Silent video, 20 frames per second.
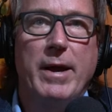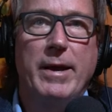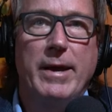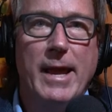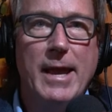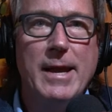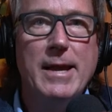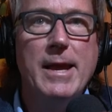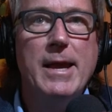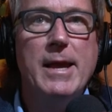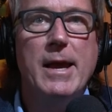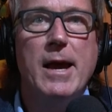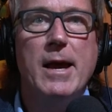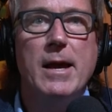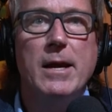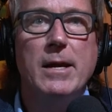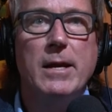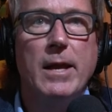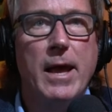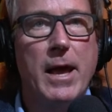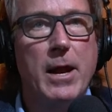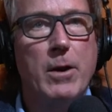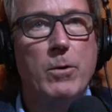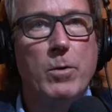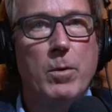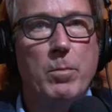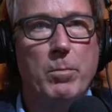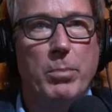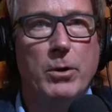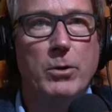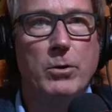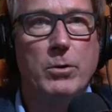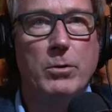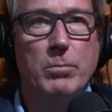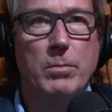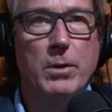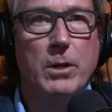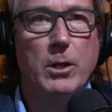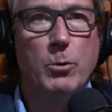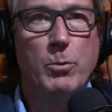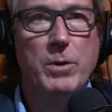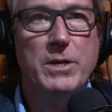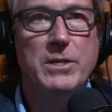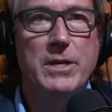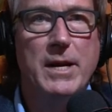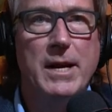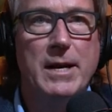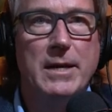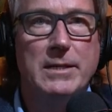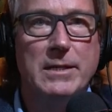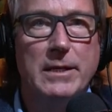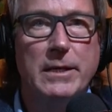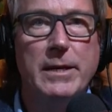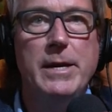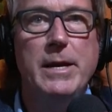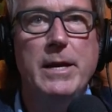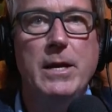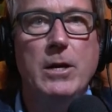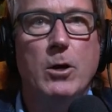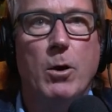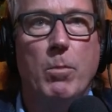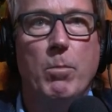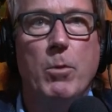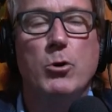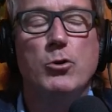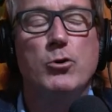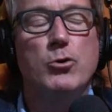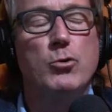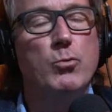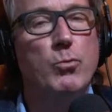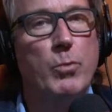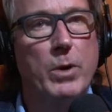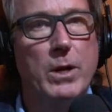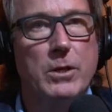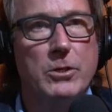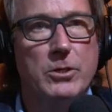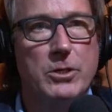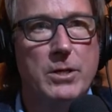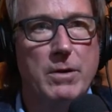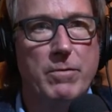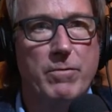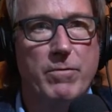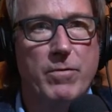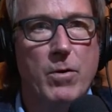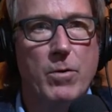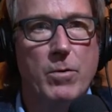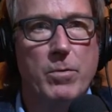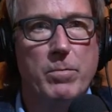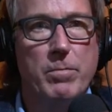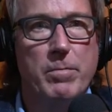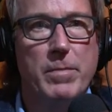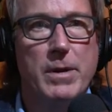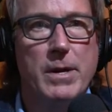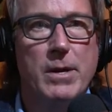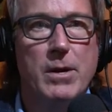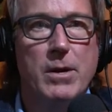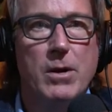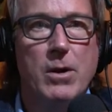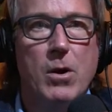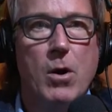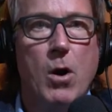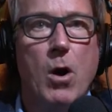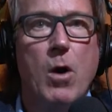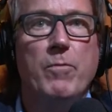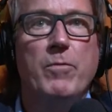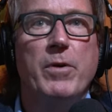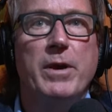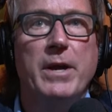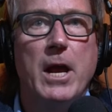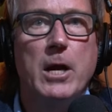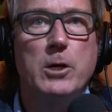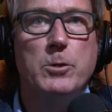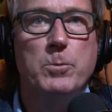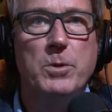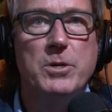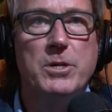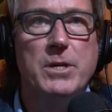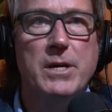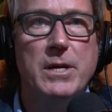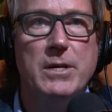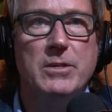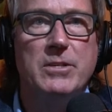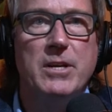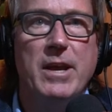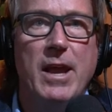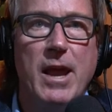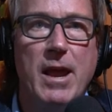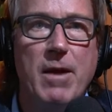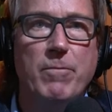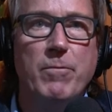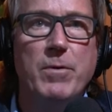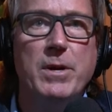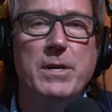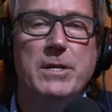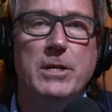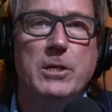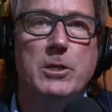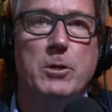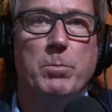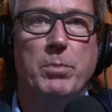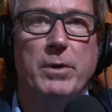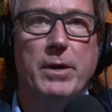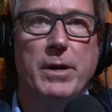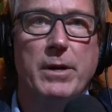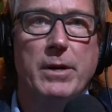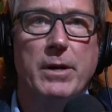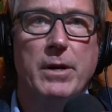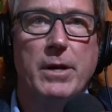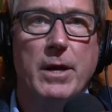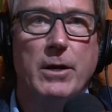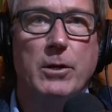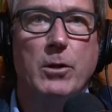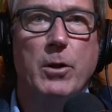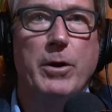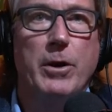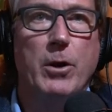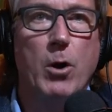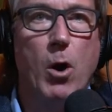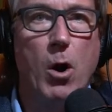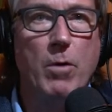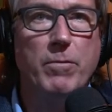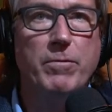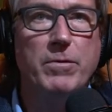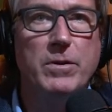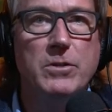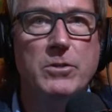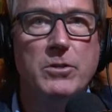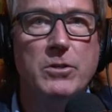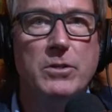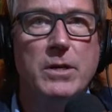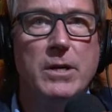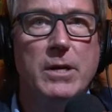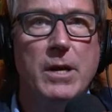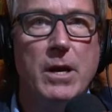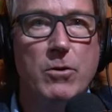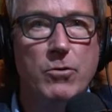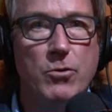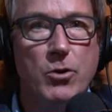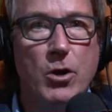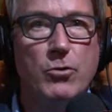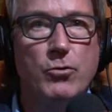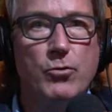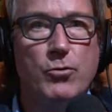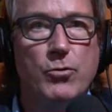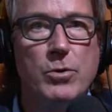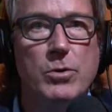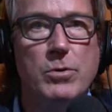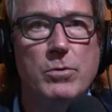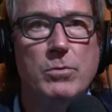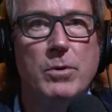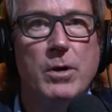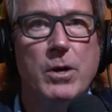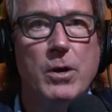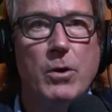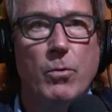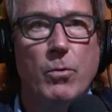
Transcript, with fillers: by NAI Latter and Blum, Louisiana's leading commercial real estate firm, offering expertise in every discipline, including office, industrial,